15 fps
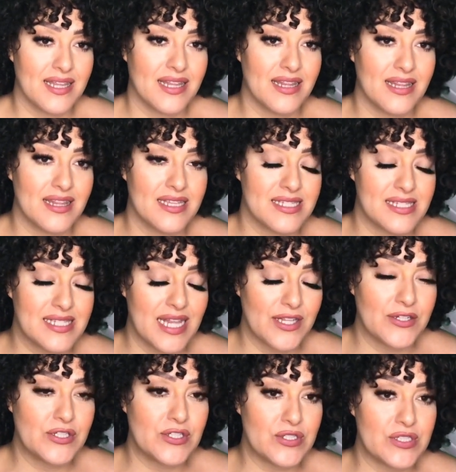this
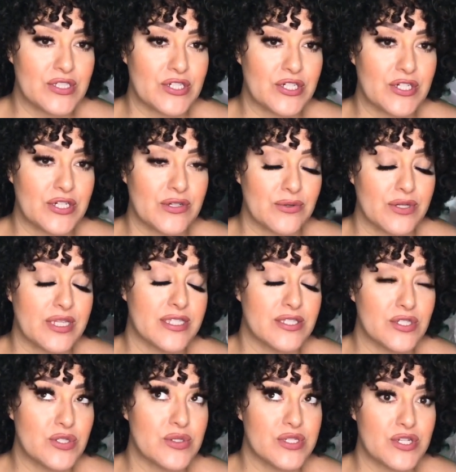celery juicer or this
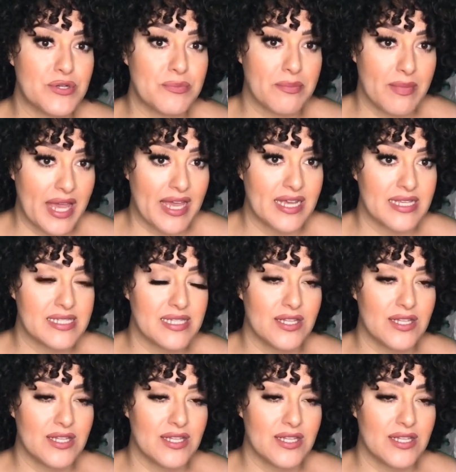juicer makes.